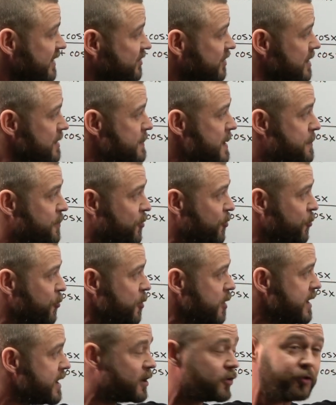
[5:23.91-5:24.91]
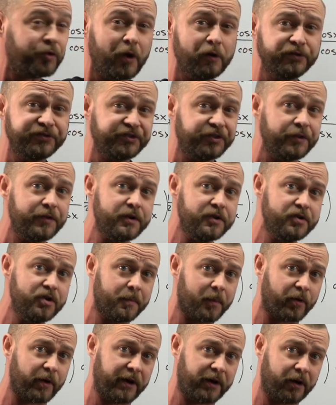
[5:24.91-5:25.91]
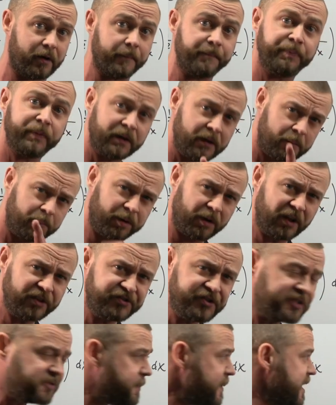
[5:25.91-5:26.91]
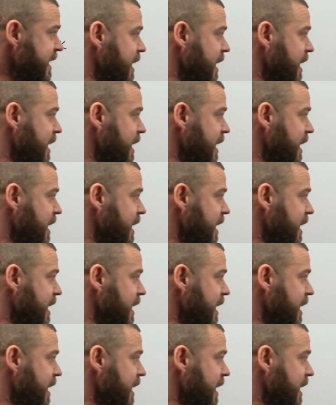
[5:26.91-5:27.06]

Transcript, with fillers: it's going to be pretty close to the numerator. But let's just be